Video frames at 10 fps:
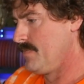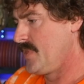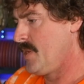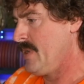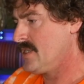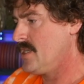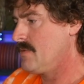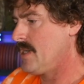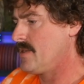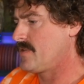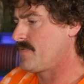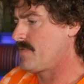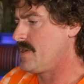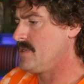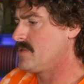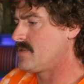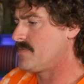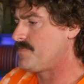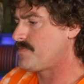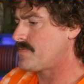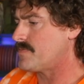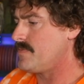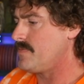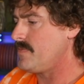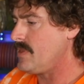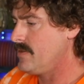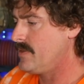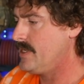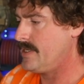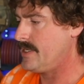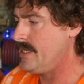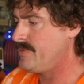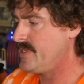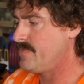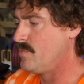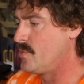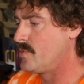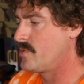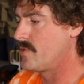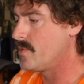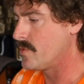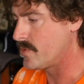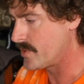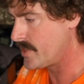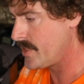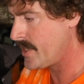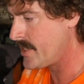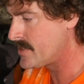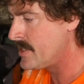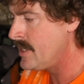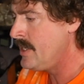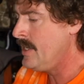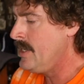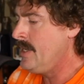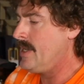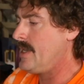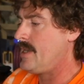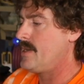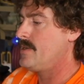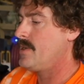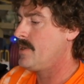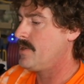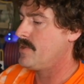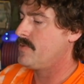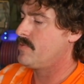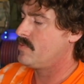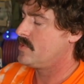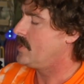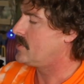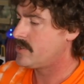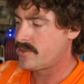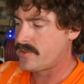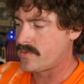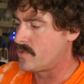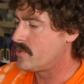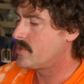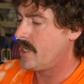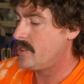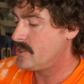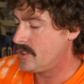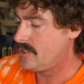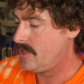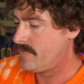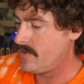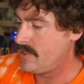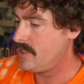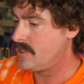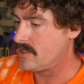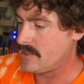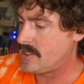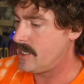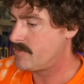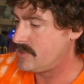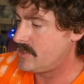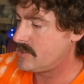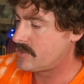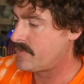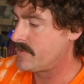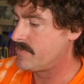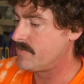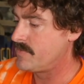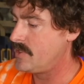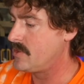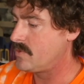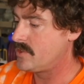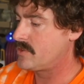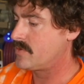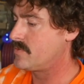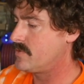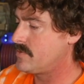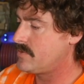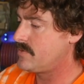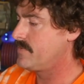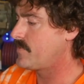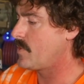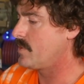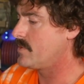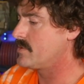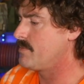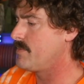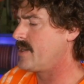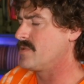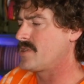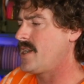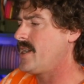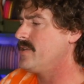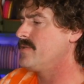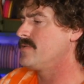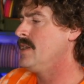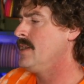The best thing about this frame is that it keeps it more organized, and they call it the roll cage, and it definitely does. It stops discs from, wanting to roll forward or backwards. I don't